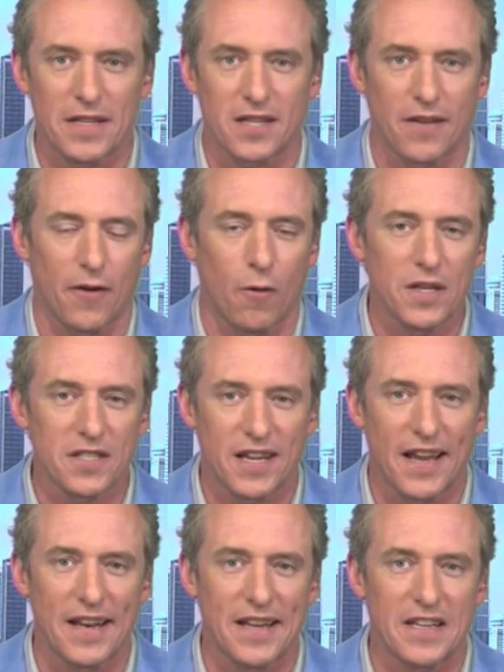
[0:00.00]
as I've always
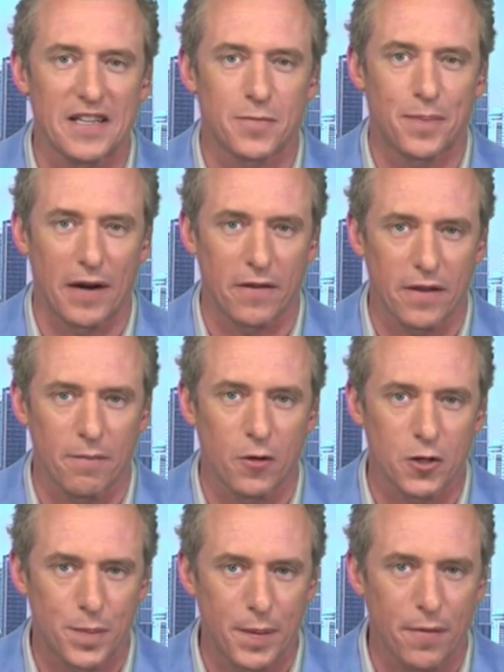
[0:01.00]
said, is better than
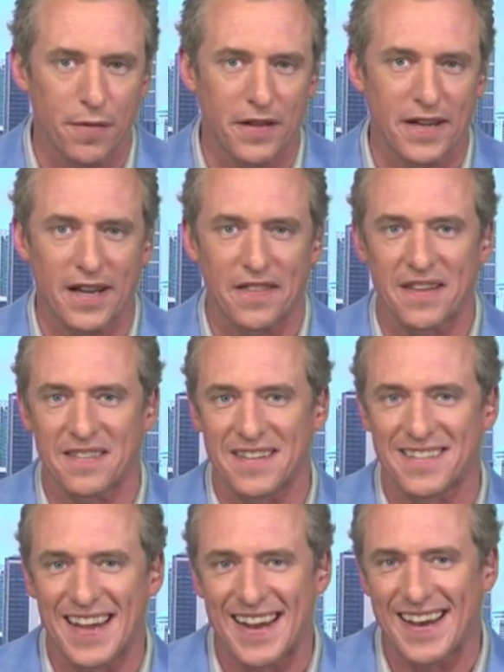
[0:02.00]
most people think. I think the
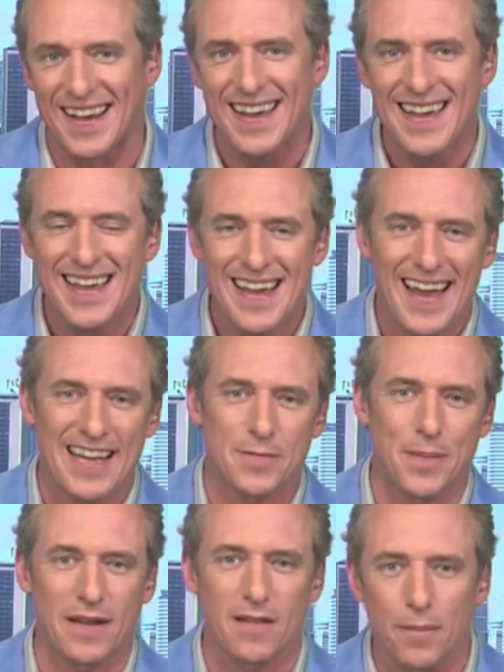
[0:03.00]
data has
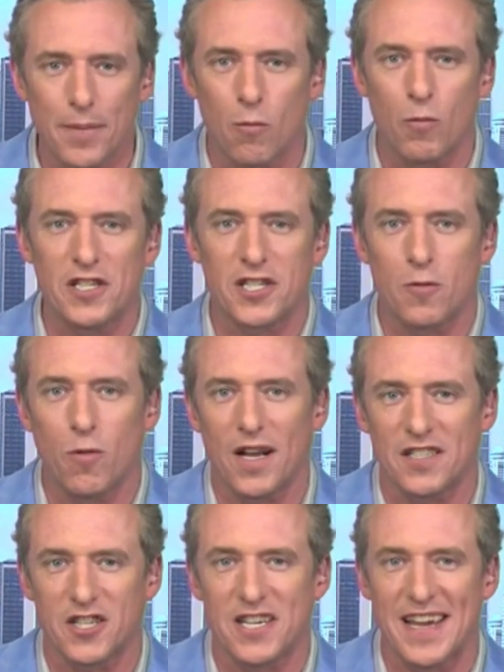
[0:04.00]
been a little bit
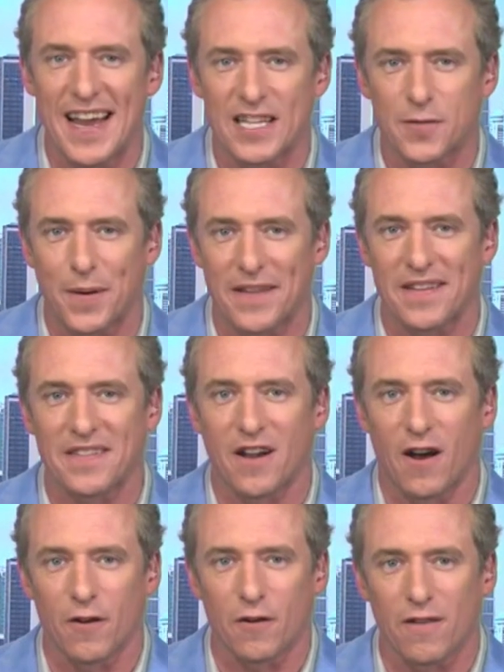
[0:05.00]
wishy-washy, yes, but I think the
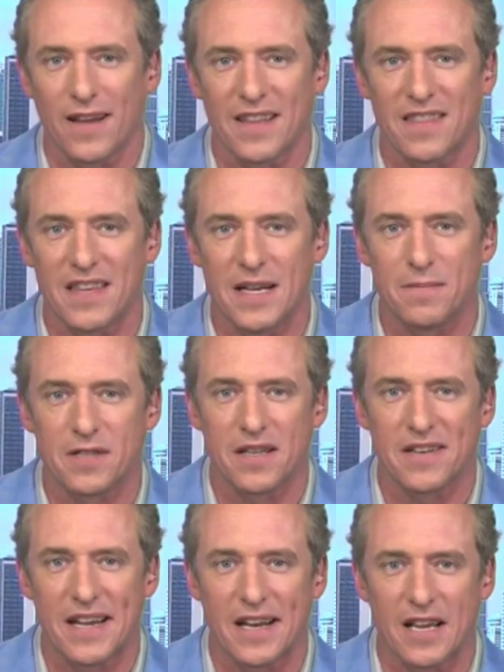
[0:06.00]
underlying themes of the
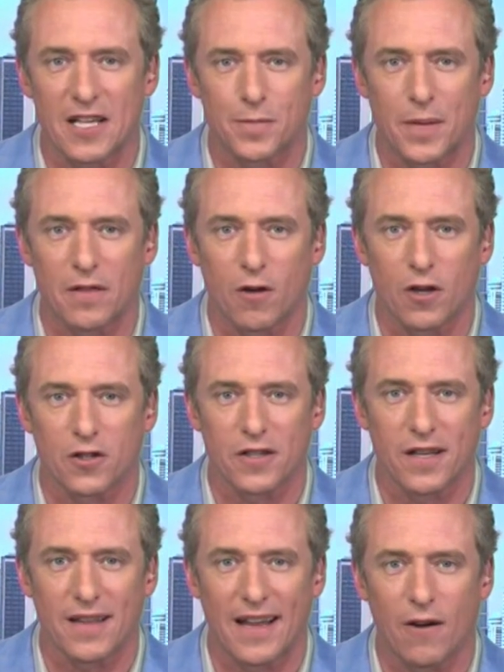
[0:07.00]
data has been
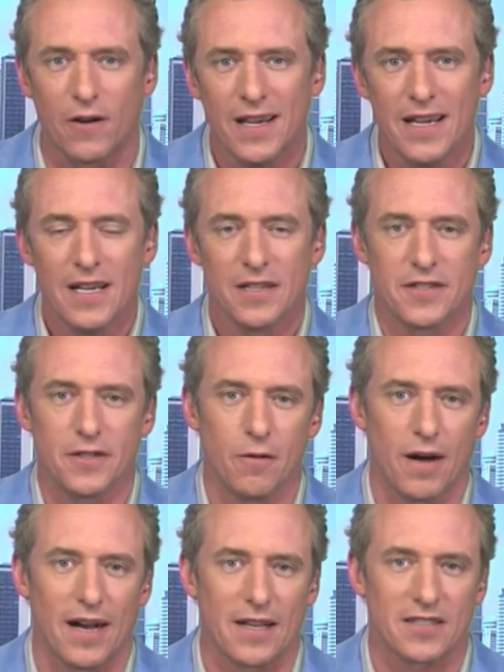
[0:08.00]
largely allowed to
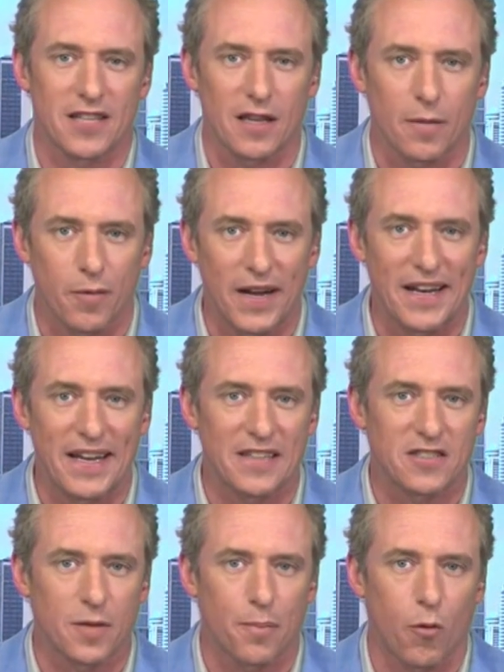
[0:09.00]
uh, celebrate
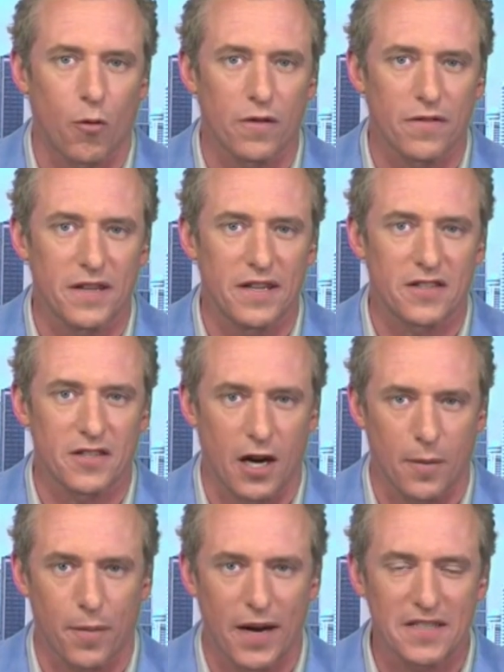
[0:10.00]
and support the
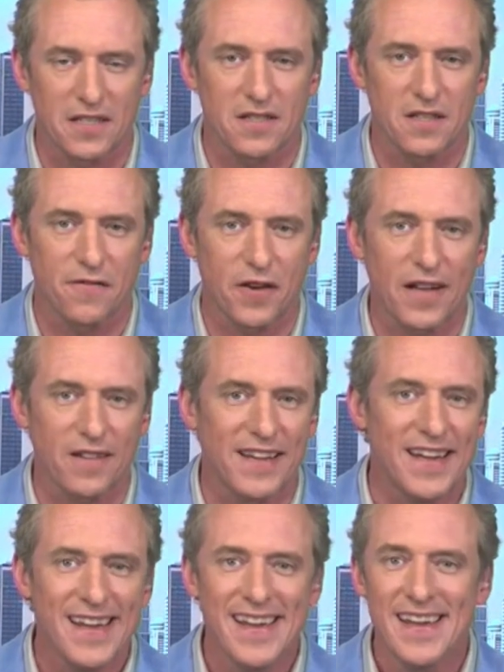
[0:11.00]
stock prices. And
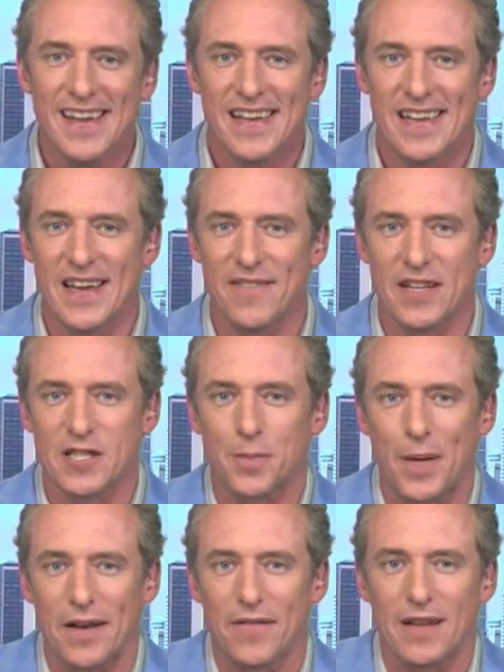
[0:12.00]
frankly, even in
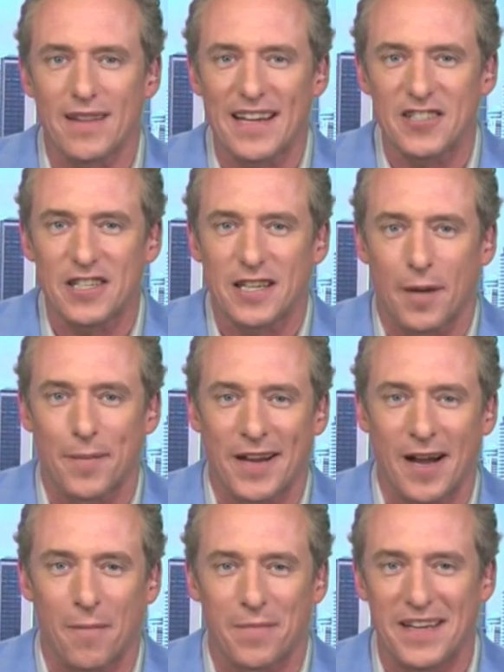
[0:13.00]
spite of an election coming
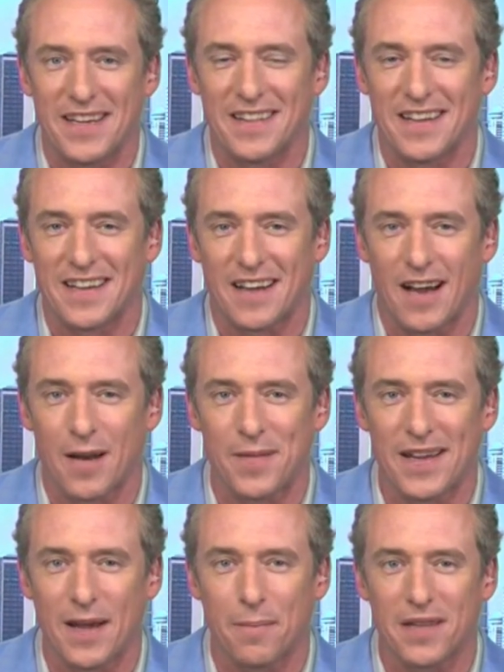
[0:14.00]
up, the, the
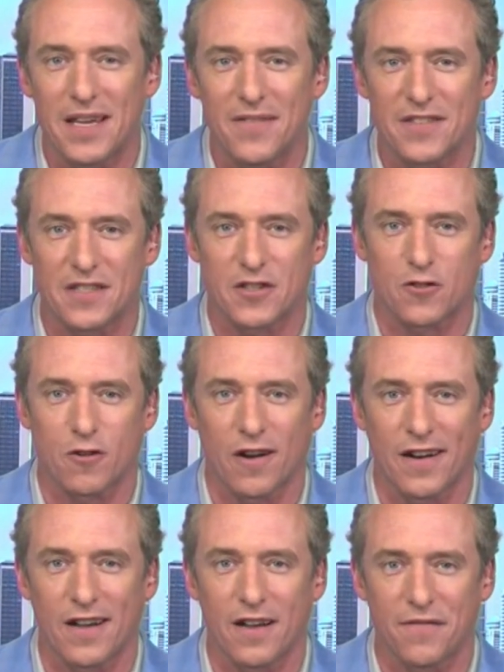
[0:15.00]
economy, I believe, is as
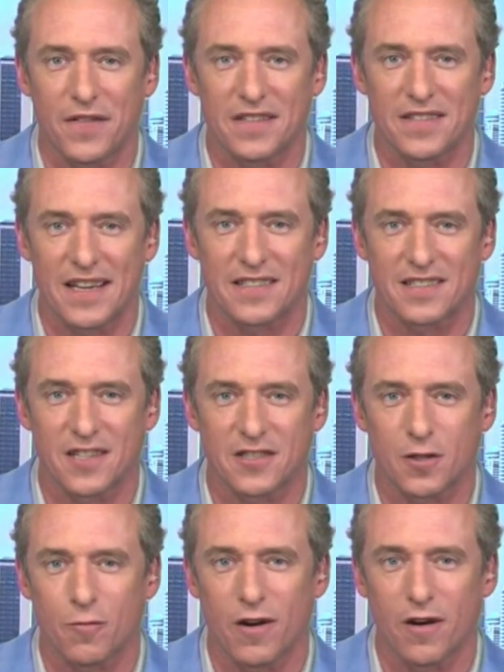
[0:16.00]
strong enough as, as such
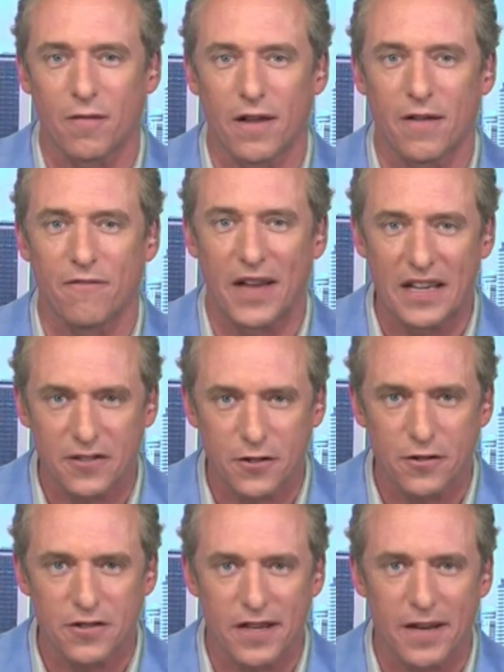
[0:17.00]
to where
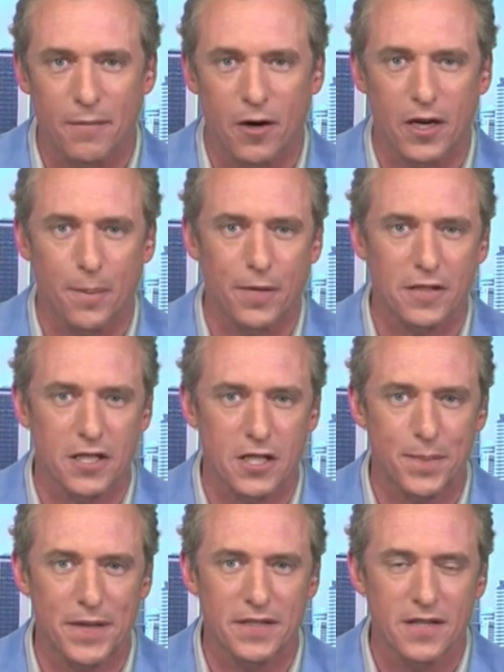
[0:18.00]
investors and market
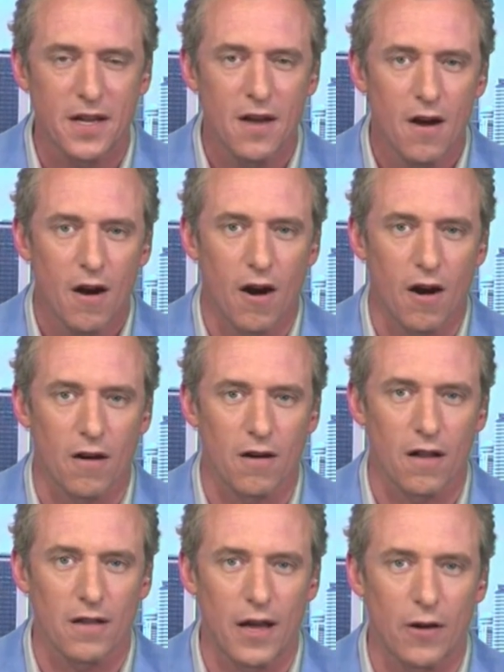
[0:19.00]
participants are
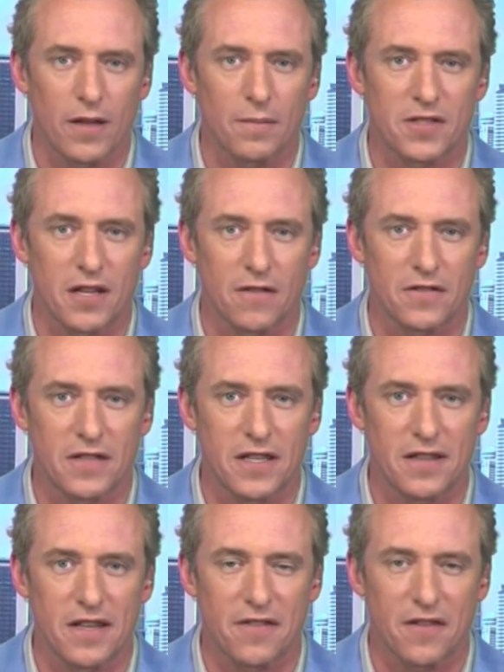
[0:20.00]
allowing themselves the,
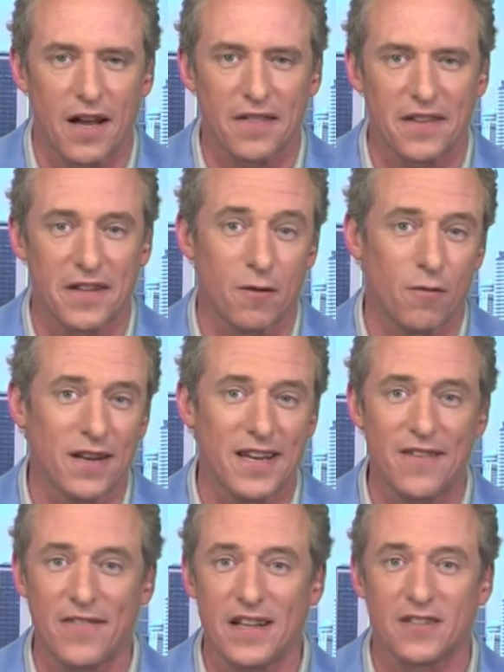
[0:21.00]
the thought that, you know what,
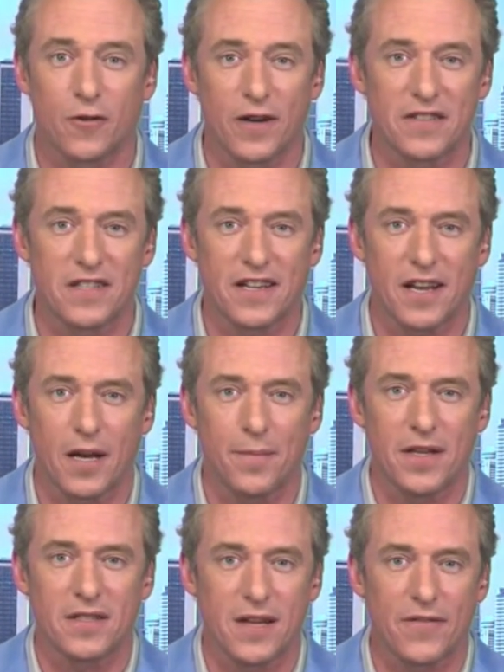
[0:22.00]
even as great as the
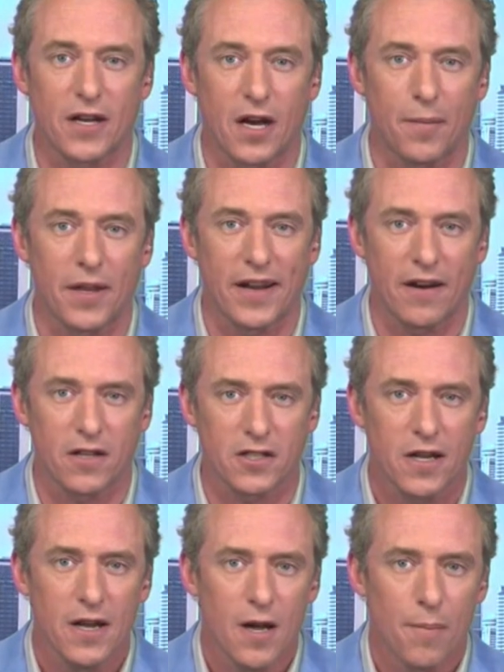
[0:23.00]
economy is, even Kamala
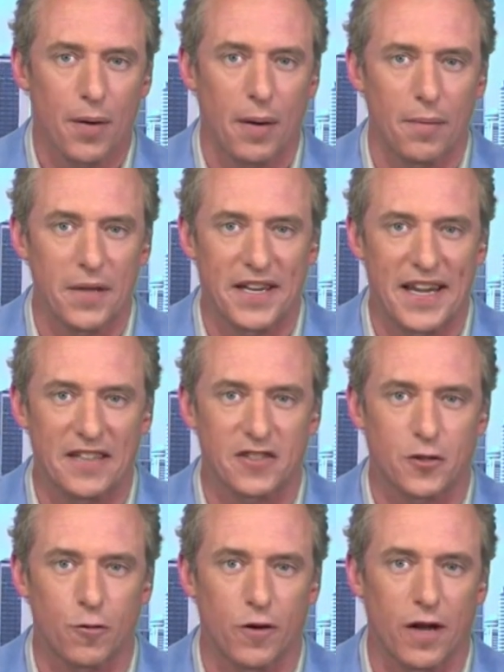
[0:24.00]
Harris probably can't
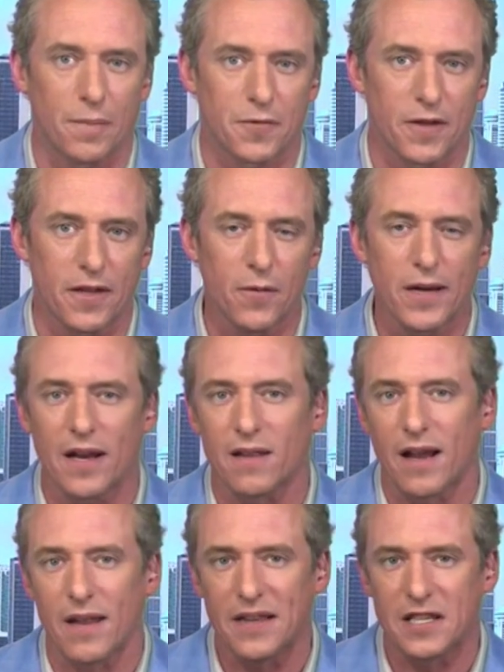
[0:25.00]
screw it up. So I think we've got a
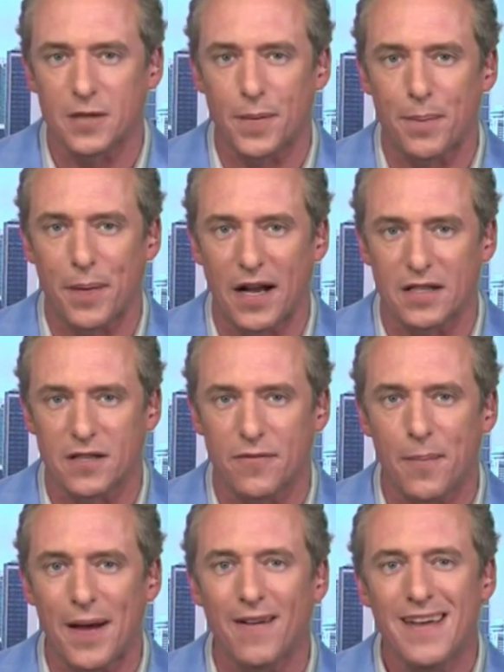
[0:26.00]
lot of things to be positive
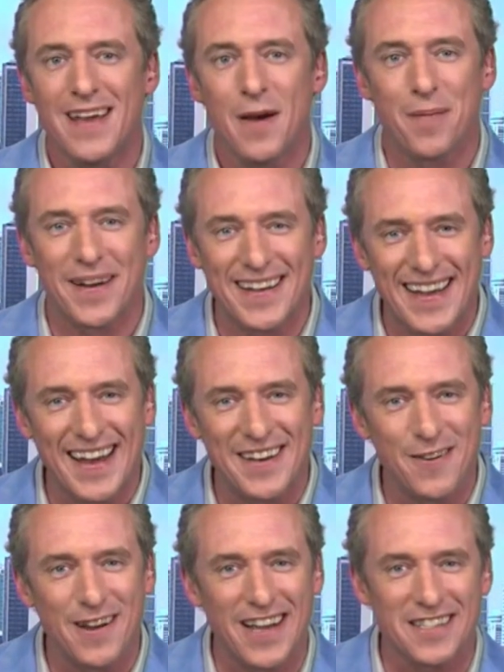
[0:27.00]
about. But again,
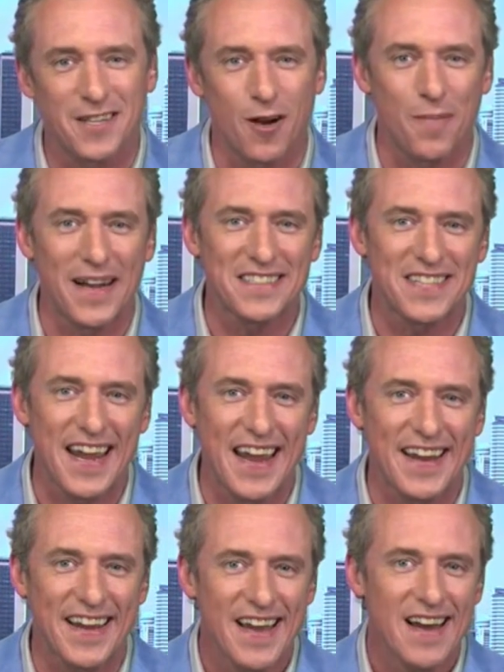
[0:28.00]
you guys know my
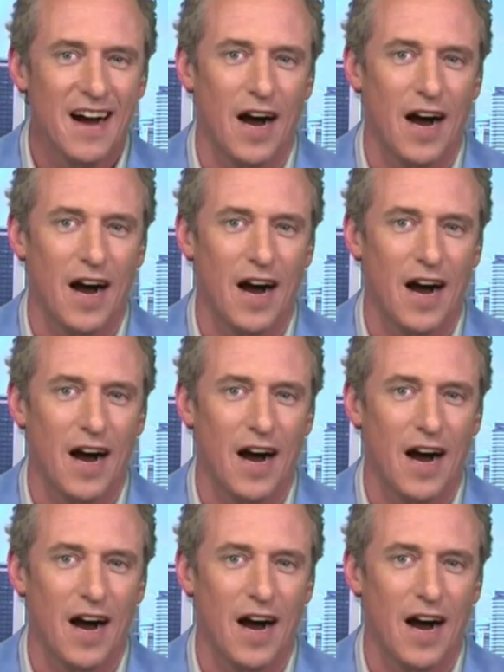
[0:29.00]
take.